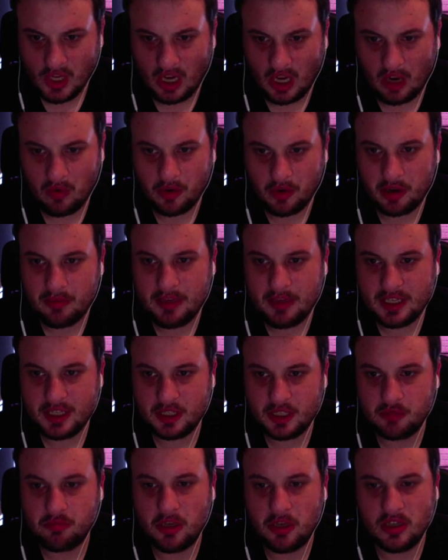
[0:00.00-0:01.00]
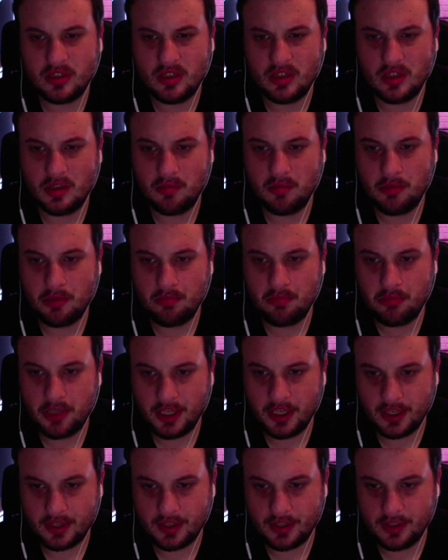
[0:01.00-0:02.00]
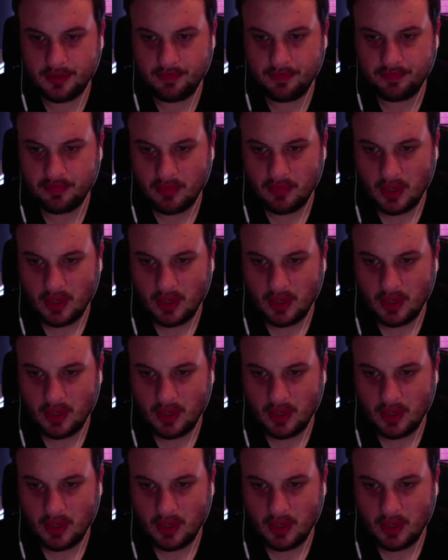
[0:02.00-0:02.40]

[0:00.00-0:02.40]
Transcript: I want to make this button a little bit bigger,